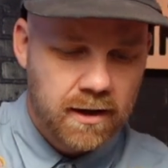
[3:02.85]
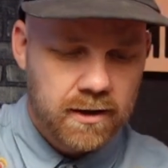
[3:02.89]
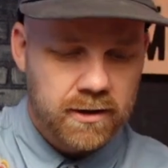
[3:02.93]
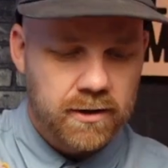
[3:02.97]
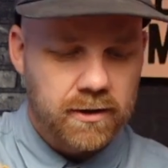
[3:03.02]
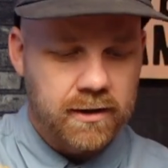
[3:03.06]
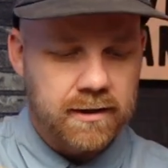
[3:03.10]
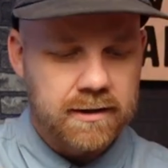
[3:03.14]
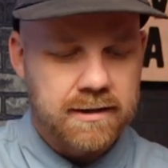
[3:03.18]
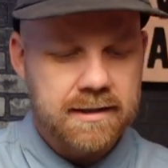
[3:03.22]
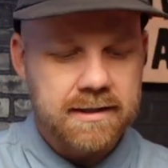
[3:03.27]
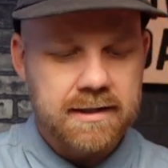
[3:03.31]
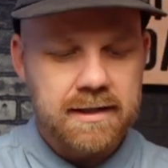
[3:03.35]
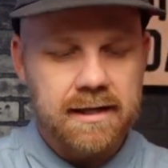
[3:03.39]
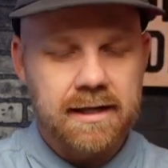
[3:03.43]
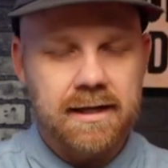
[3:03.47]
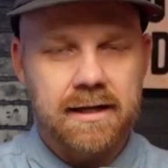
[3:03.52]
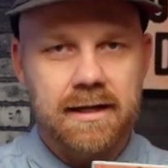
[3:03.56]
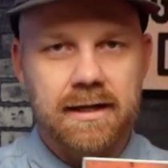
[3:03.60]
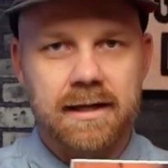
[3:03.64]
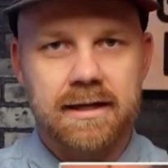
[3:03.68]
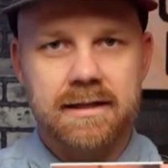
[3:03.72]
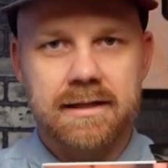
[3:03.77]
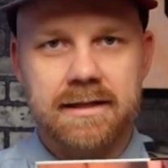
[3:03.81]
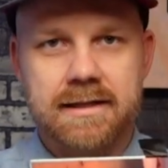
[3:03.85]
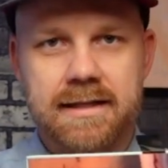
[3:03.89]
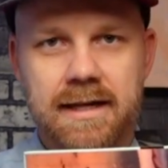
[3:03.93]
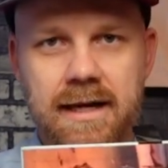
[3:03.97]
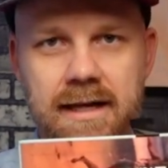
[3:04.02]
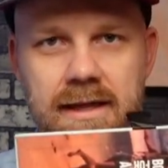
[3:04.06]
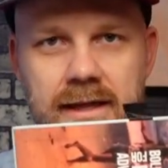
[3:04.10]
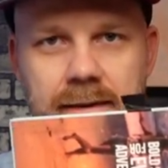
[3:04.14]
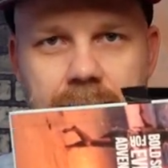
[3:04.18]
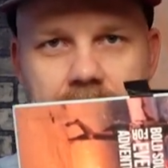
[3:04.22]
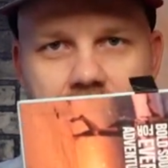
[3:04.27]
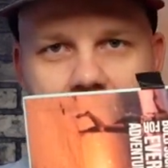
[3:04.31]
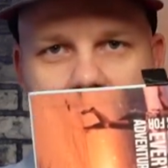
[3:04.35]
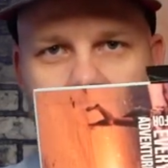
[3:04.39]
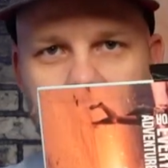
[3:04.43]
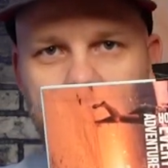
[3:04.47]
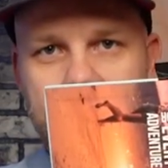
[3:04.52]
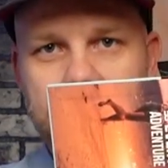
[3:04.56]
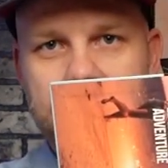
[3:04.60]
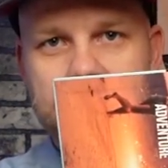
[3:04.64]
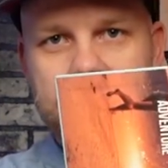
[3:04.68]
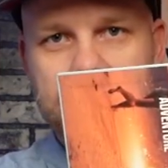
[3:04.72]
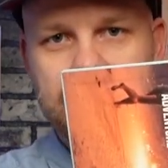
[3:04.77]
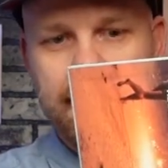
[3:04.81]
You can see it inside the
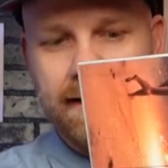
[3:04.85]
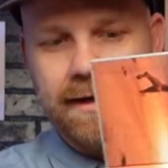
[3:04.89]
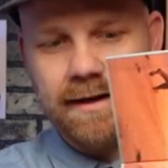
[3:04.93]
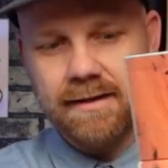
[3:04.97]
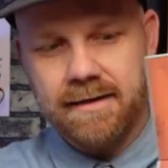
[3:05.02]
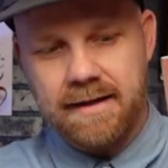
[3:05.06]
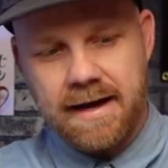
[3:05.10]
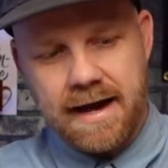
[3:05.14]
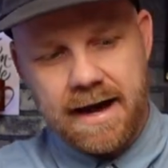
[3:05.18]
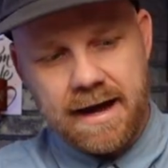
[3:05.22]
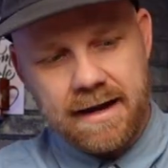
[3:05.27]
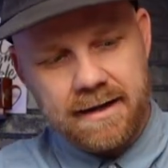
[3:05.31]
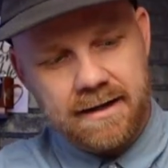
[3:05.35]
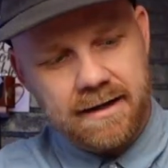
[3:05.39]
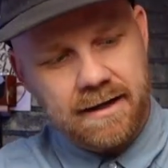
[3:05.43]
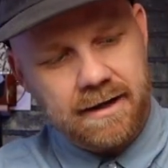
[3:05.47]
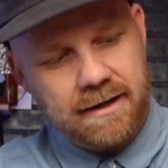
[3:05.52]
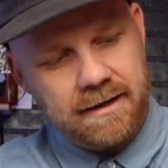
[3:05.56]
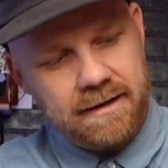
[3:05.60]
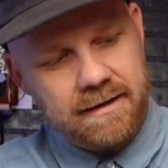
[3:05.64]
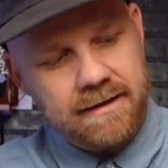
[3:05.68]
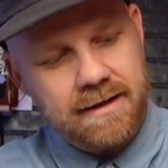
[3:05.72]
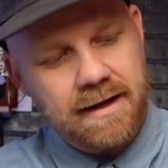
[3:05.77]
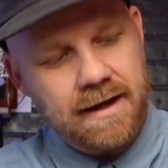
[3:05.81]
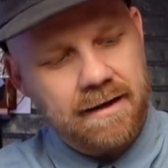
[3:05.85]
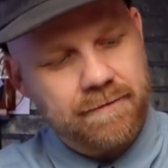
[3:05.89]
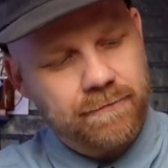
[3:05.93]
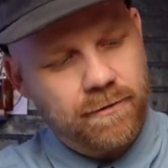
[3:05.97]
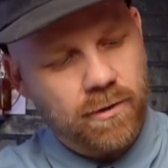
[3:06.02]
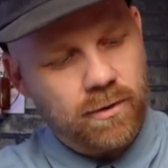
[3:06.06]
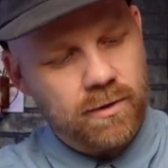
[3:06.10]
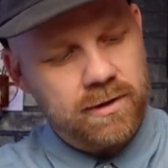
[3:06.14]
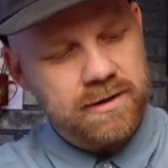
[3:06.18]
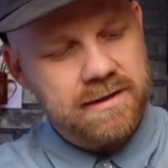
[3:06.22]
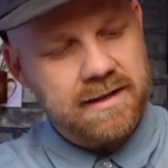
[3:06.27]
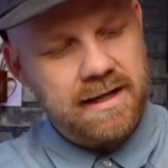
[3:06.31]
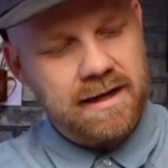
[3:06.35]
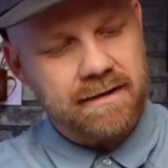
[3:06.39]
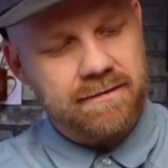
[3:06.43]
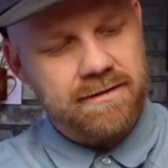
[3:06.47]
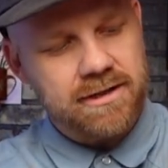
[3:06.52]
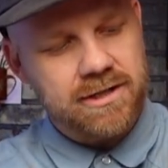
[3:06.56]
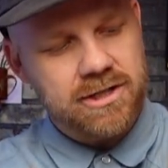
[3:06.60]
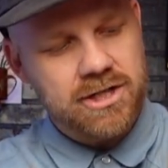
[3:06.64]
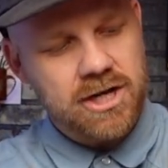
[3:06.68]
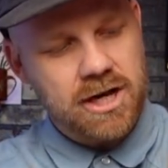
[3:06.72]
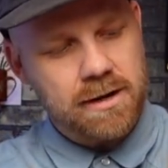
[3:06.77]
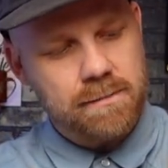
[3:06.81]
box like that. Of course, they have
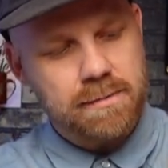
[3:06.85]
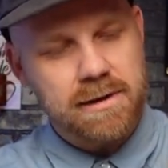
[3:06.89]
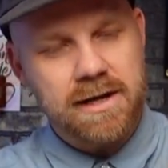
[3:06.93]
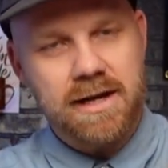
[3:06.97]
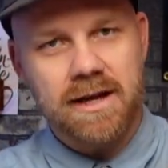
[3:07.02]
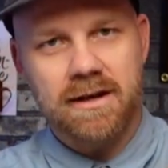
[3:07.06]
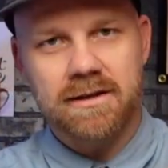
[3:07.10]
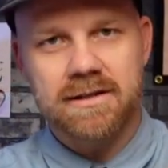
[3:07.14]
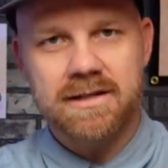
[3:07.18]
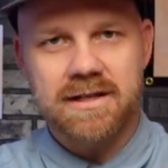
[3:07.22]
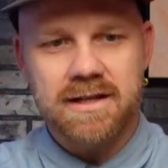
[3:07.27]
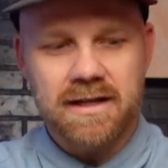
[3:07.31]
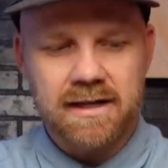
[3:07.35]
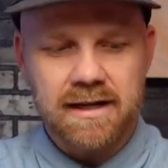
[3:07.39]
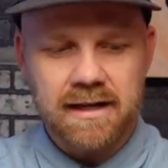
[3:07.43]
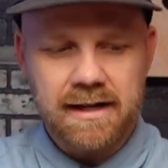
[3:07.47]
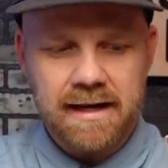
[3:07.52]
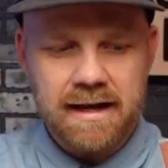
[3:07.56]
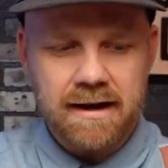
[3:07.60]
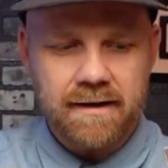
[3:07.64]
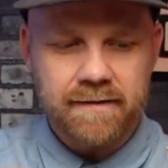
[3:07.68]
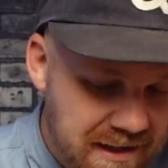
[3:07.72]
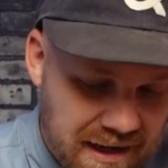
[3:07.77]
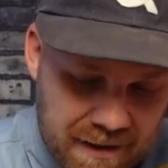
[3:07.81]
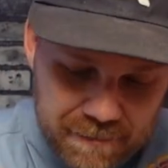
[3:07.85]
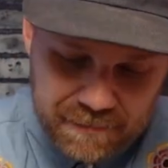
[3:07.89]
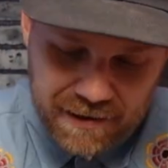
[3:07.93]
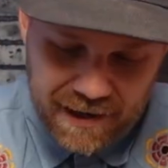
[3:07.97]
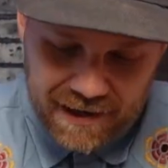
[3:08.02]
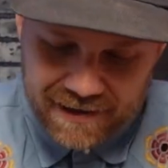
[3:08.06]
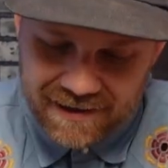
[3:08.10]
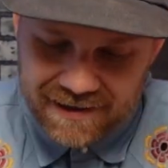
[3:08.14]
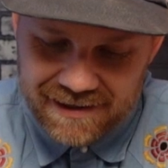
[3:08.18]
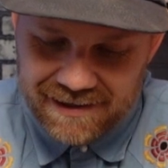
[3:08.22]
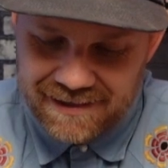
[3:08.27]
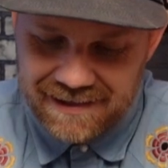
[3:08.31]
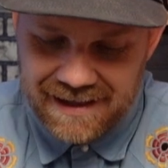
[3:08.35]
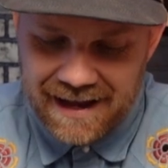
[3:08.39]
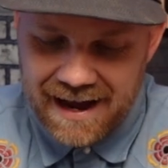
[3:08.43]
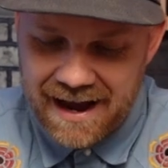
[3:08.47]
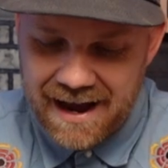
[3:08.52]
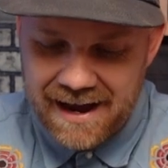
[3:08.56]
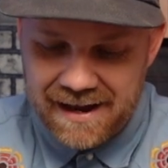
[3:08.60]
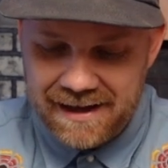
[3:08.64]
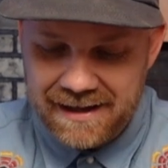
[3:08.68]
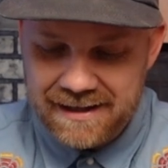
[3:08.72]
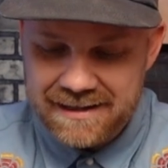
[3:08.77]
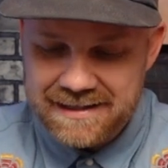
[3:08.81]
the JBL sticking out. I'm not gonna lie,